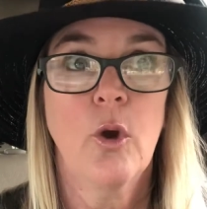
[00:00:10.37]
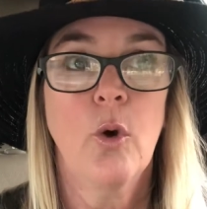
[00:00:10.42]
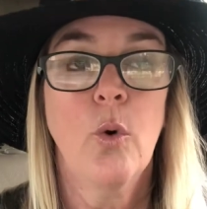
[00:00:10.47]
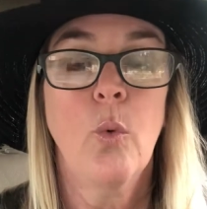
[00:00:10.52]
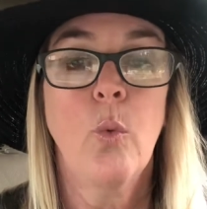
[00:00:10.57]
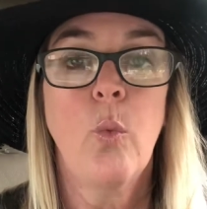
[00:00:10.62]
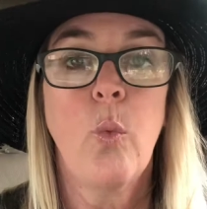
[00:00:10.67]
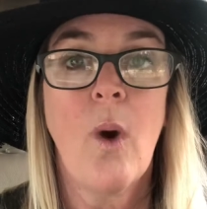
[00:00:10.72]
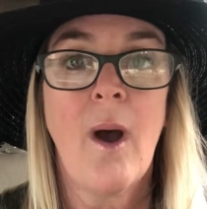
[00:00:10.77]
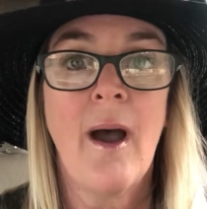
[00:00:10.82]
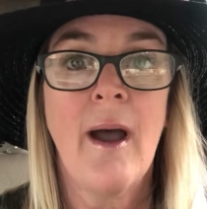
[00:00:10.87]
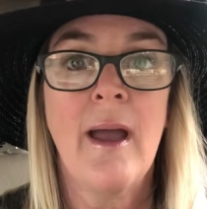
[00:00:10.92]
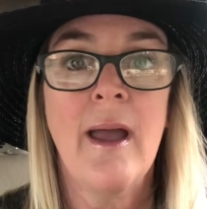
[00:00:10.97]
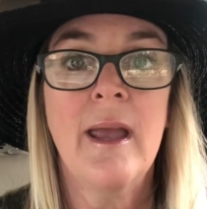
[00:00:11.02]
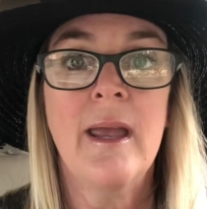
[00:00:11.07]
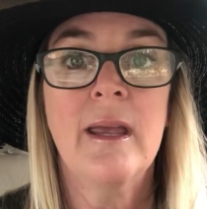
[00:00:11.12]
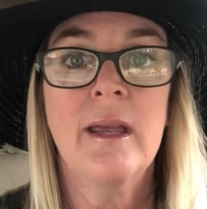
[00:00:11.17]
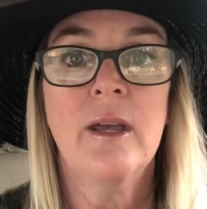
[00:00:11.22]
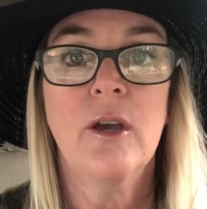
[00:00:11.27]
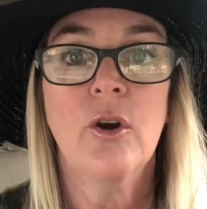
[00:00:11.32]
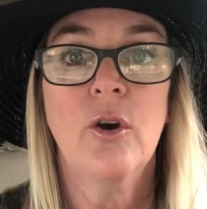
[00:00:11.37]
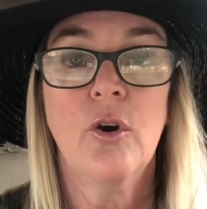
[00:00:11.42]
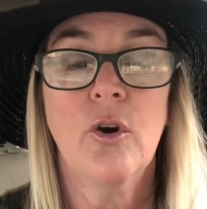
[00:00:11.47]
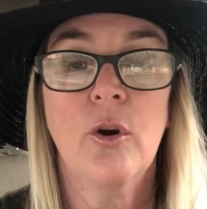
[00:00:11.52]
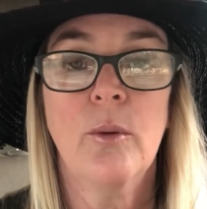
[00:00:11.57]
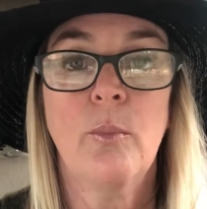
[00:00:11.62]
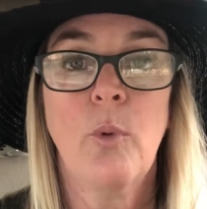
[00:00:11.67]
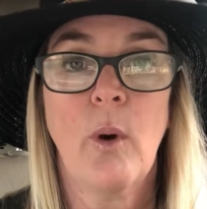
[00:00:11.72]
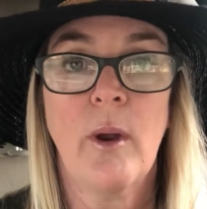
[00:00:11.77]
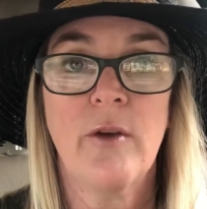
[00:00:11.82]
why
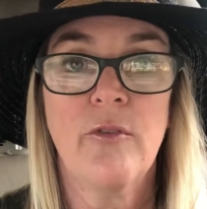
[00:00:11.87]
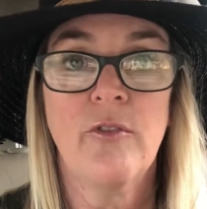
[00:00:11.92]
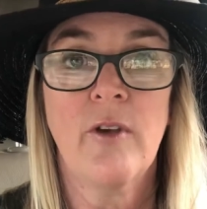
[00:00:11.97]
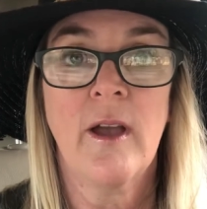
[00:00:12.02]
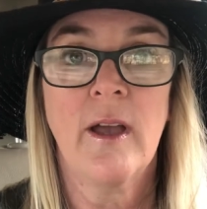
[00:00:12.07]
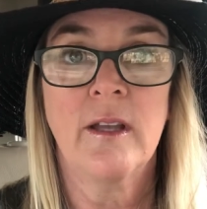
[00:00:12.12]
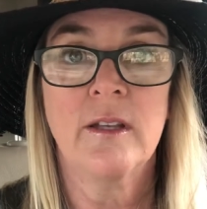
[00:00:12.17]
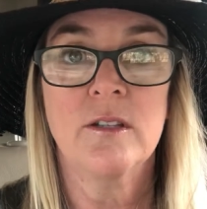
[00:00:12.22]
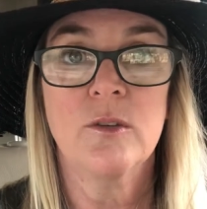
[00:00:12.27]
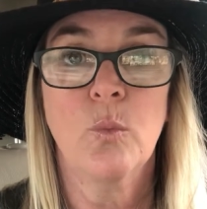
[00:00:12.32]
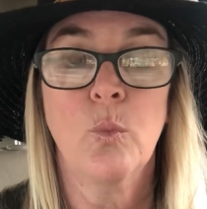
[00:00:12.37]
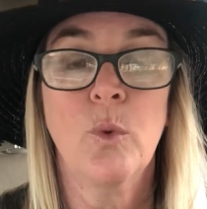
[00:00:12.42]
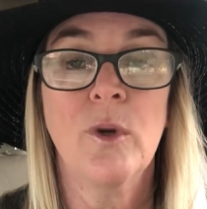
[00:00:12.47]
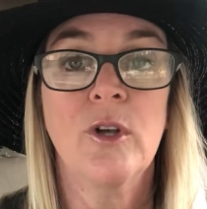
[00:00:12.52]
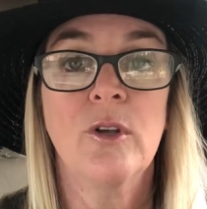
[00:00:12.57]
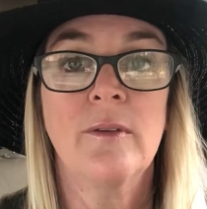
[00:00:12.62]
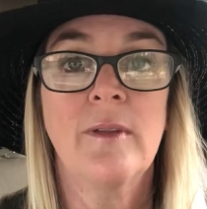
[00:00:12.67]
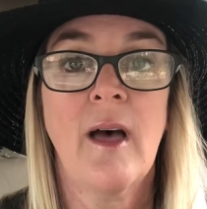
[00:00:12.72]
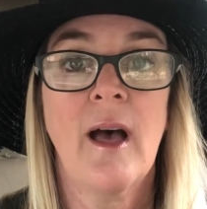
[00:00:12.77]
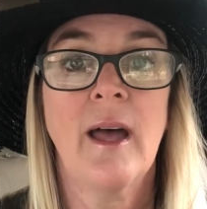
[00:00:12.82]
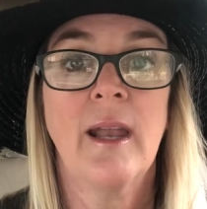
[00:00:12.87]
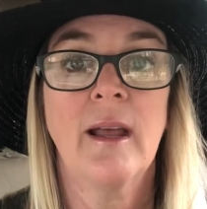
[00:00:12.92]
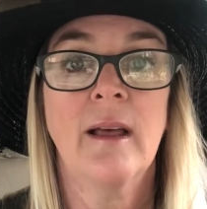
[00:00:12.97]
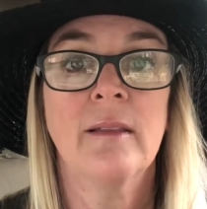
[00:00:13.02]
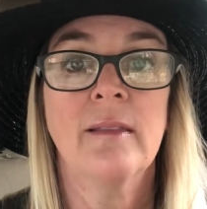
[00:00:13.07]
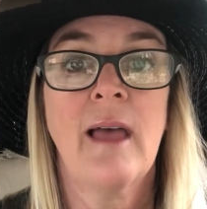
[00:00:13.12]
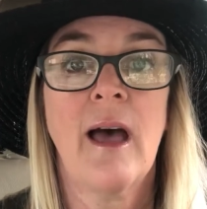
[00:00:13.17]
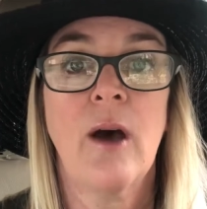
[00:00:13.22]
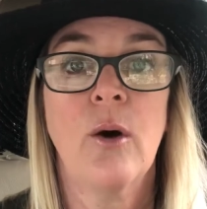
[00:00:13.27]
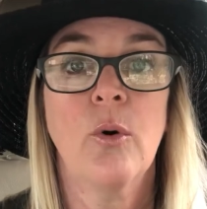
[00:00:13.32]
her boyfriend will not
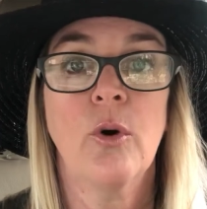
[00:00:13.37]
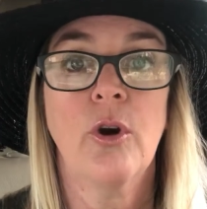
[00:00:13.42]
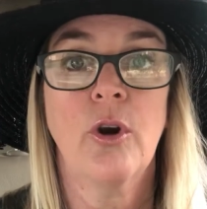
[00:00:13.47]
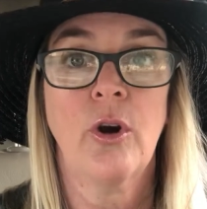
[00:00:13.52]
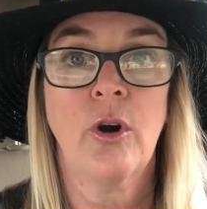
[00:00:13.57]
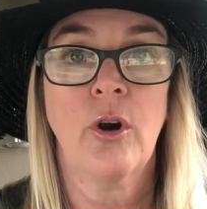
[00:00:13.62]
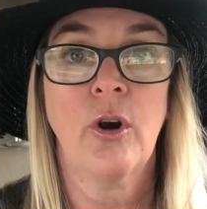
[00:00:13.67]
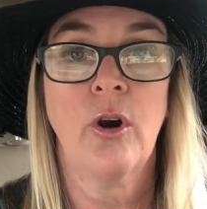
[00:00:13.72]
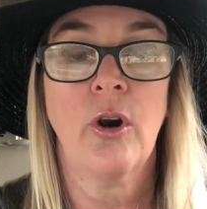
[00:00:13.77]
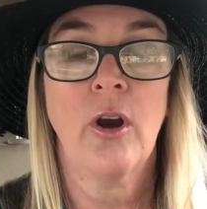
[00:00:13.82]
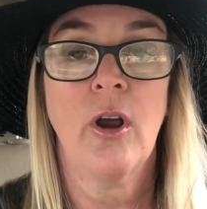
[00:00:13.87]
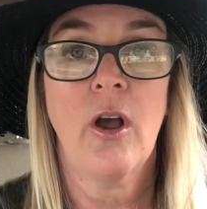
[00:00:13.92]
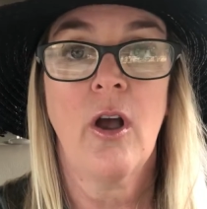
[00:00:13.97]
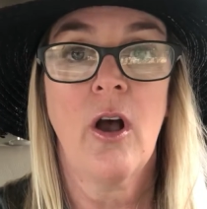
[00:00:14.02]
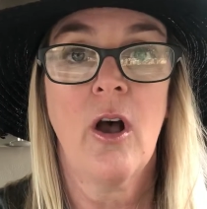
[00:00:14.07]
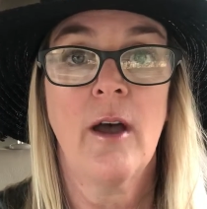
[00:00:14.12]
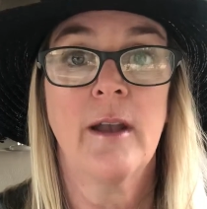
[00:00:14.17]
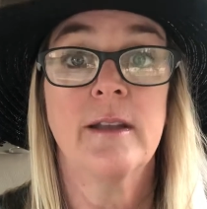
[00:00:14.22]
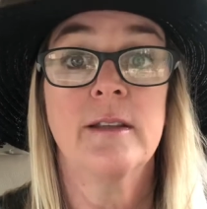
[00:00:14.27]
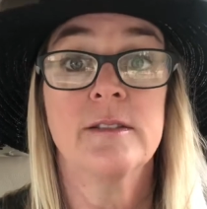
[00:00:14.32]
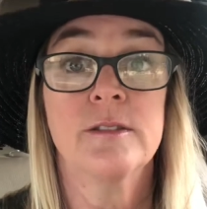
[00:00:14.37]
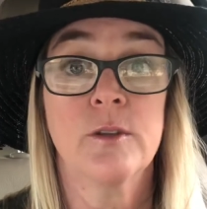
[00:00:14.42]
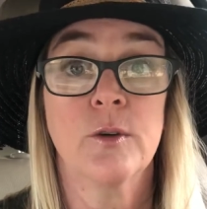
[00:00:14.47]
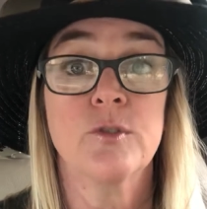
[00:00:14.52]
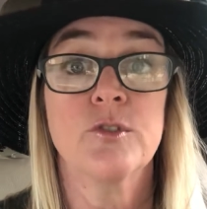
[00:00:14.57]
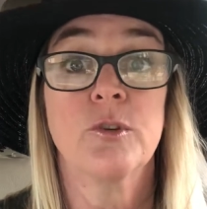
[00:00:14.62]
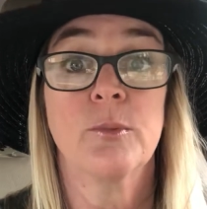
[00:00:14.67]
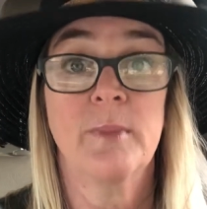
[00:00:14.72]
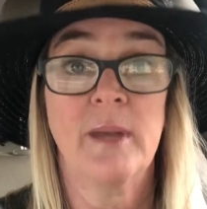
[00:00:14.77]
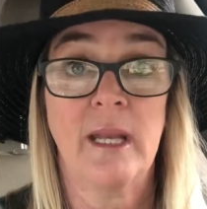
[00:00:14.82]
allow her on his
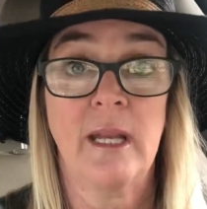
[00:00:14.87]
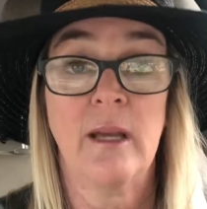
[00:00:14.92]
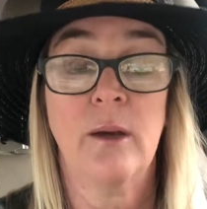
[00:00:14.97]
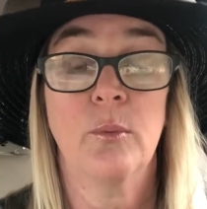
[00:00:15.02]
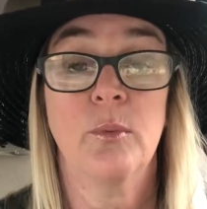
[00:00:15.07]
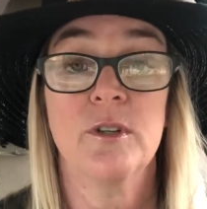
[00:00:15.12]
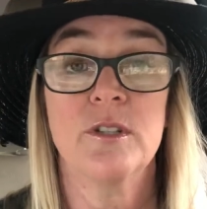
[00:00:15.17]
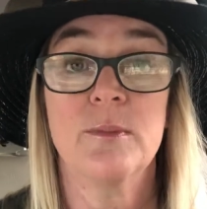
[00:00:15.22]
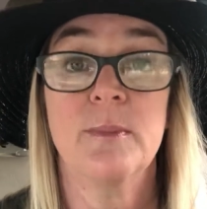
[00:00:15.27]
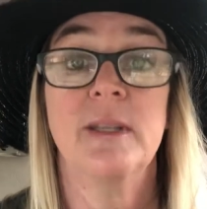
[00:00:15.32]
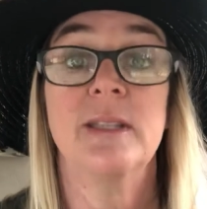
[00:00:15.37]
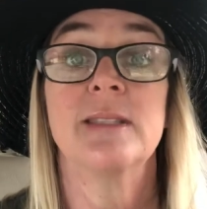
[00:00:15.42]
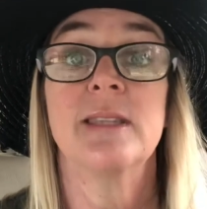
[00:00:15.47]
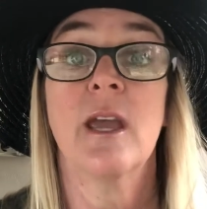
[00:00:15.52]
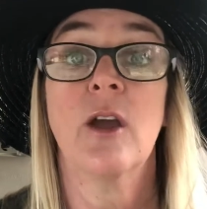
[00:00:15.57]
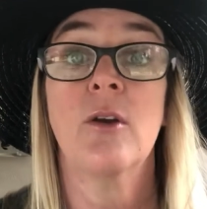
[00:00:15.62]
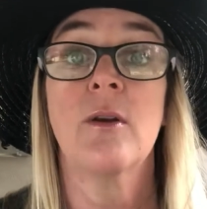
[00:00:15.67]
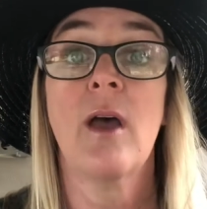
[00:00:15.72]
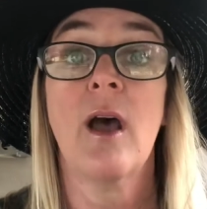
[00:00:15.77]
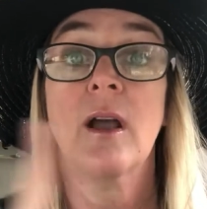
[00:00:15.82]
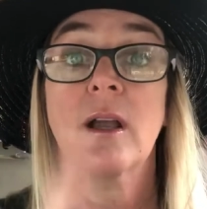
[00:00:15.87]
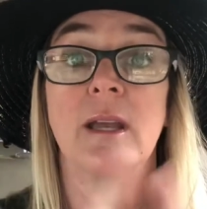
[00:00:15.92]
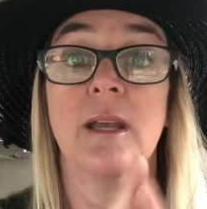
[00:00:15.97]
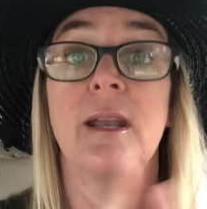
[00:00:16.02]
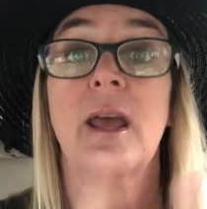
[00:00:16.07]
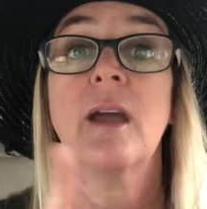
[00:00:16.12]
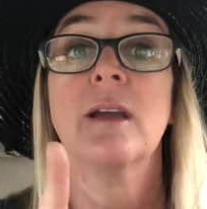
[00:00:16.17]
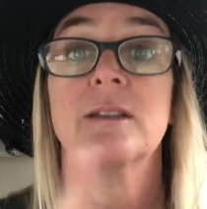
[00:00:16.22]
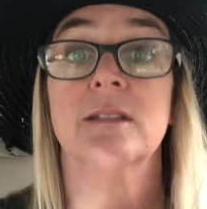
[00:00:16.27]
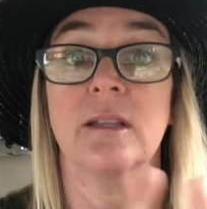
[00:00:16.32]
social media, which means they are not
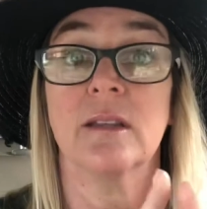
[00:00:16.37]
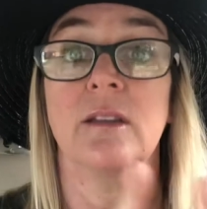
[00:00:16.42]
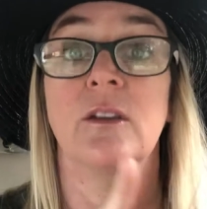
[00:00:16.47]
connected.